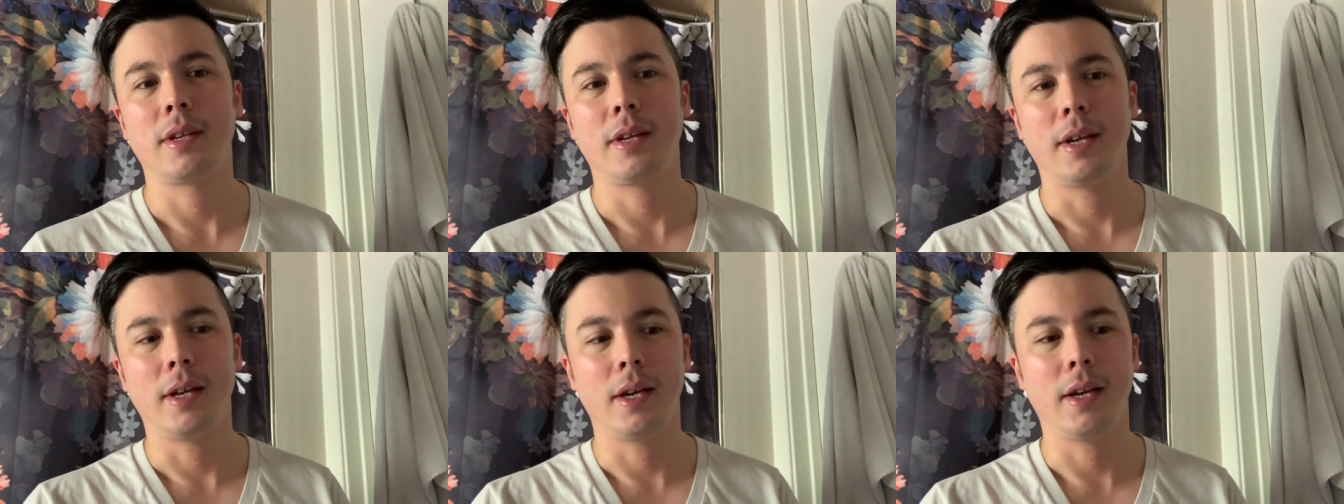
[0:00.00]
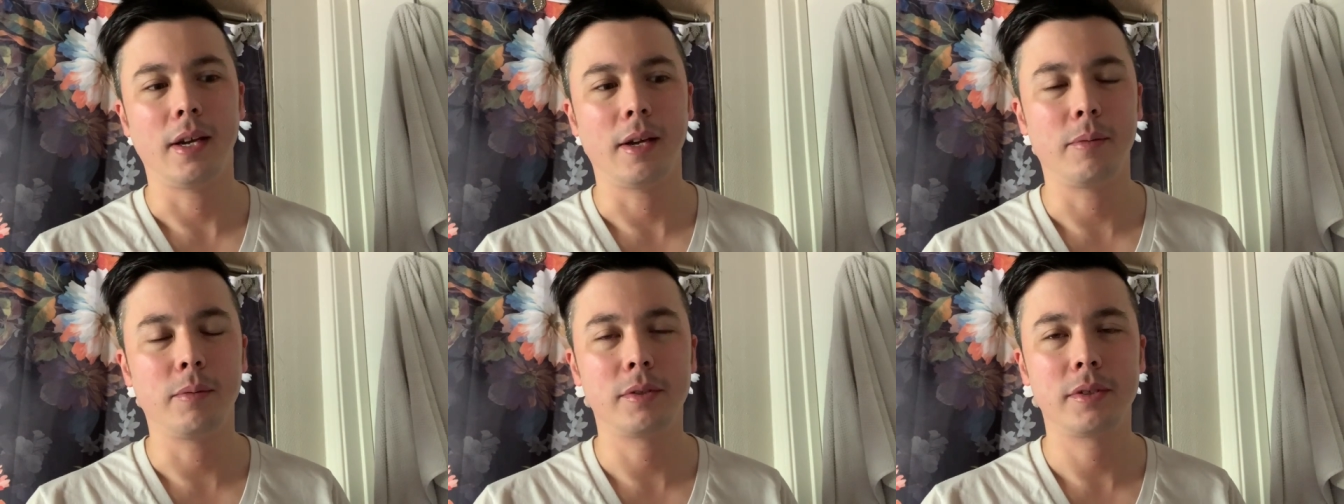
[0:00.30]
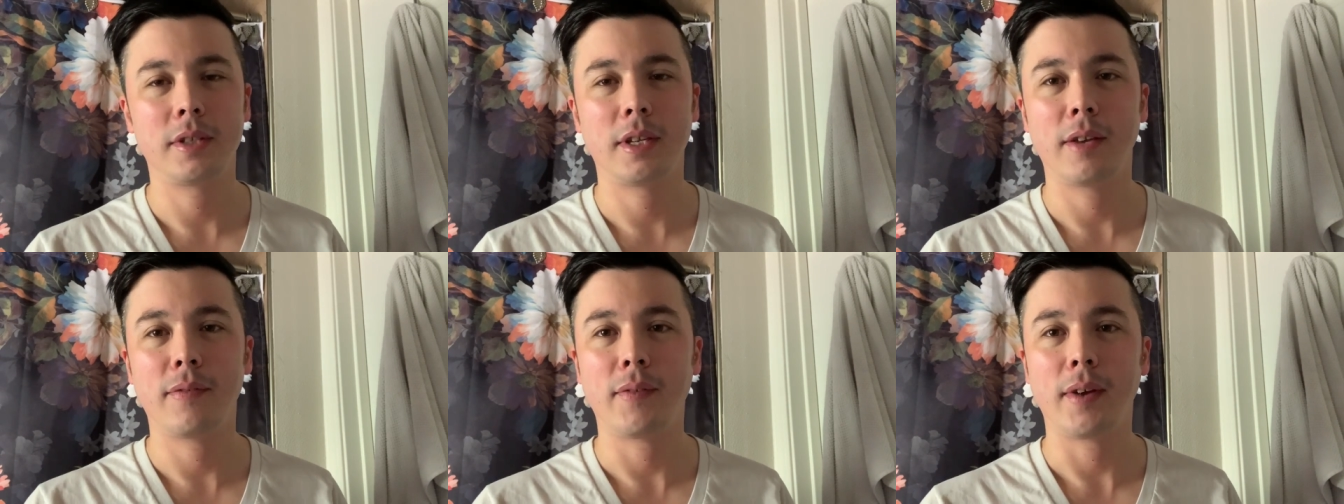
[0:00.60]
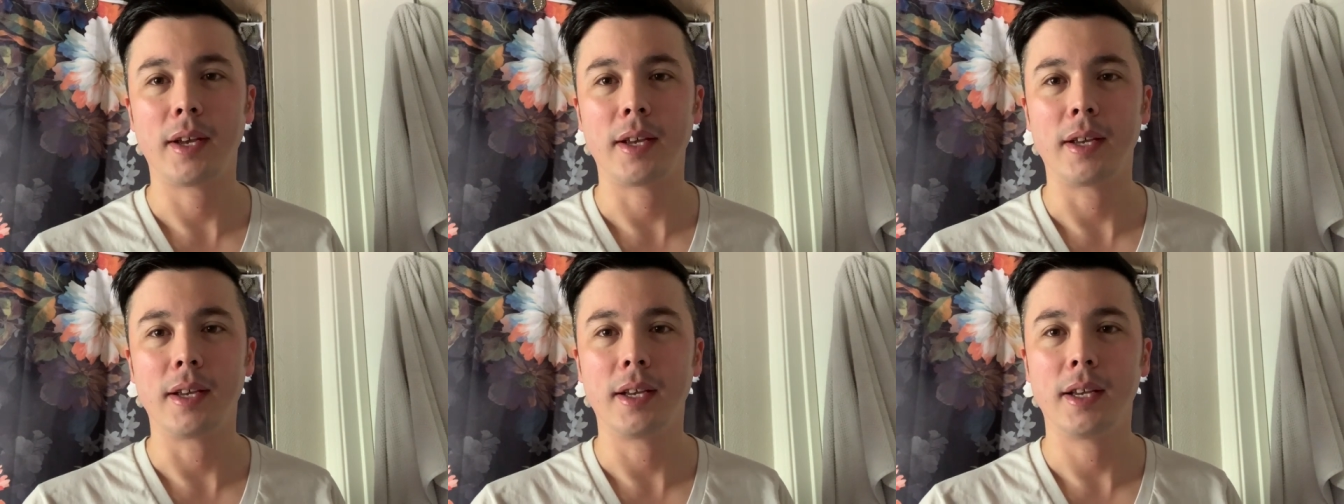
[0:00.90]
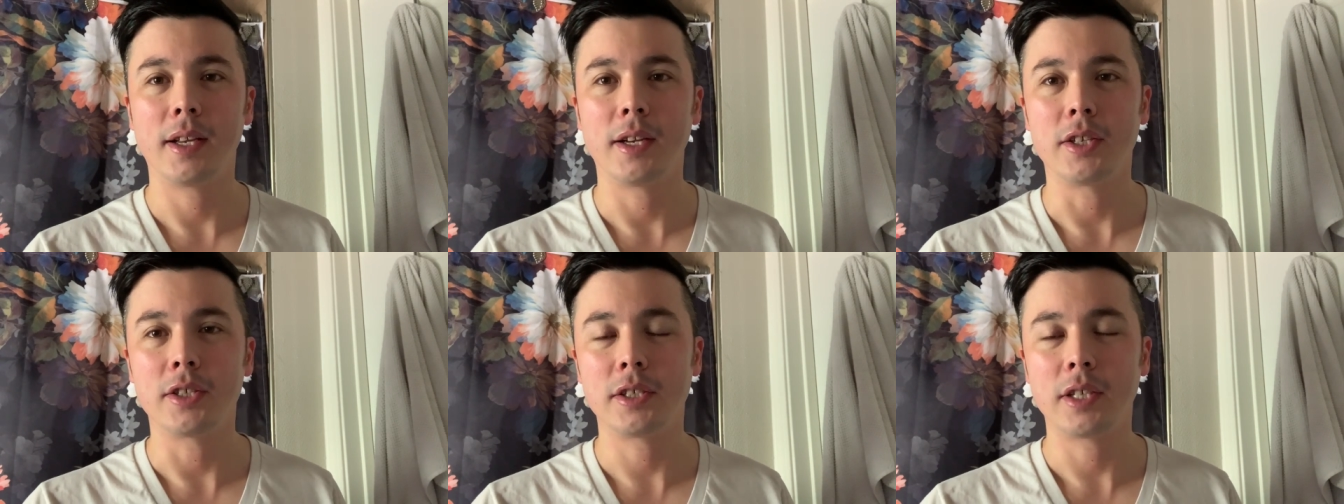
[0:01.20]
Uh, we'll see if I can
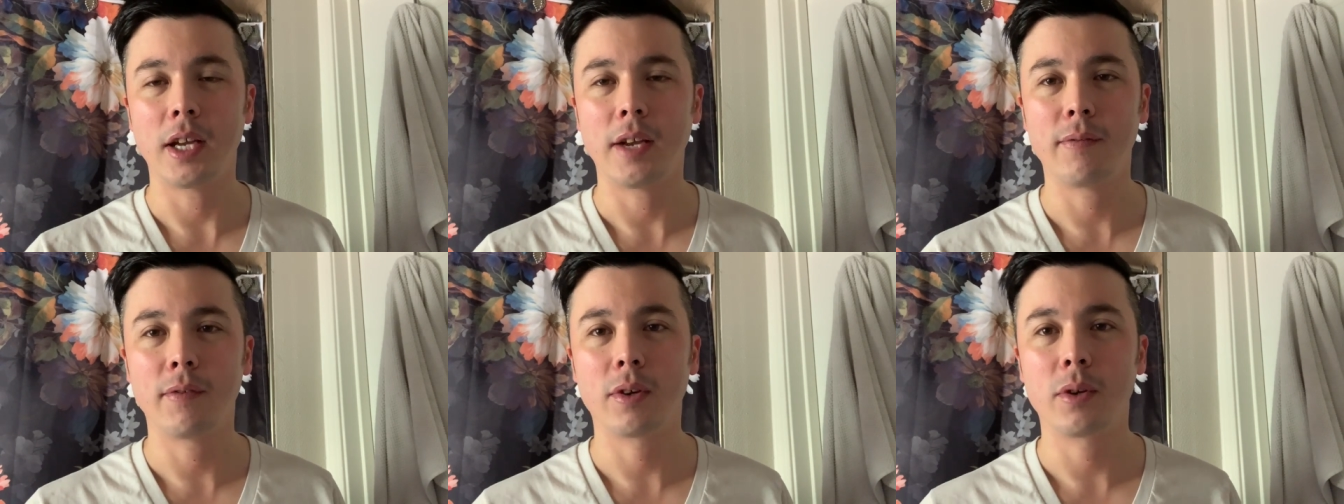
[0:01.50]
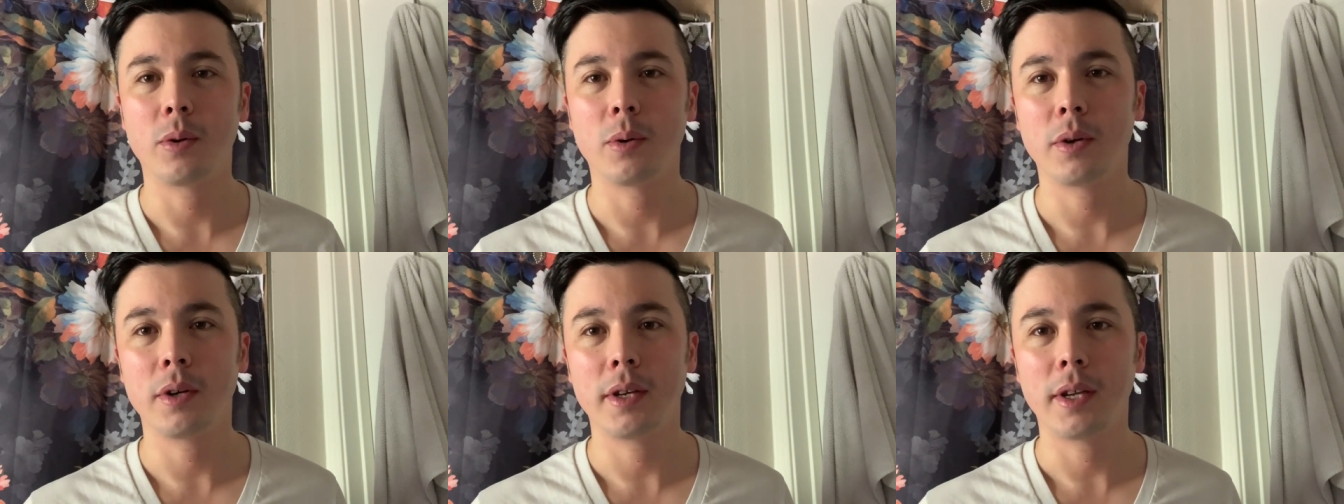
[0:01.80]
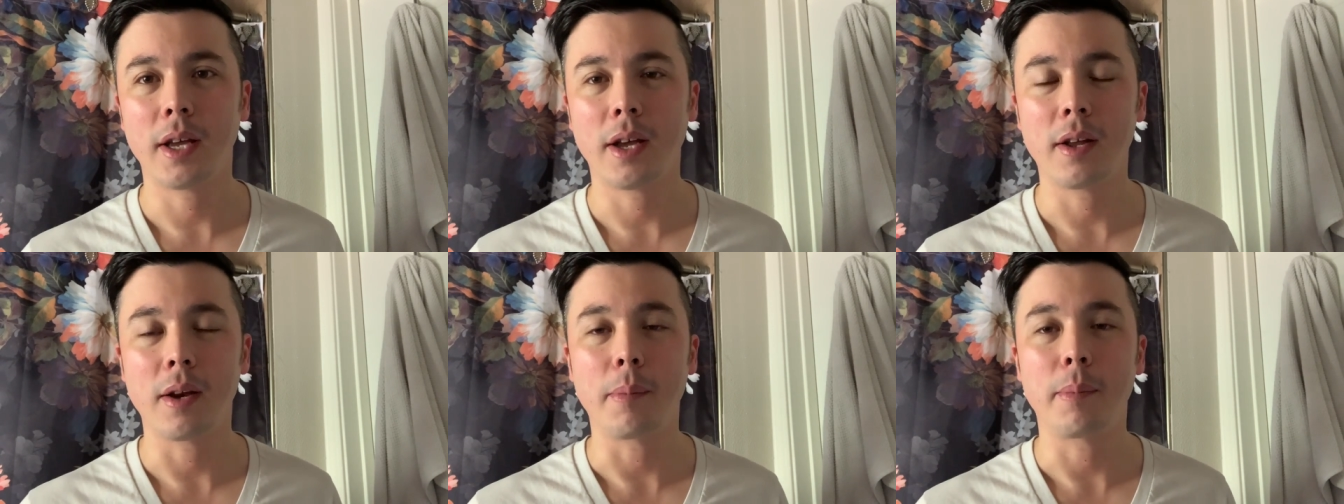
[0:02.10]
get a shave recording out.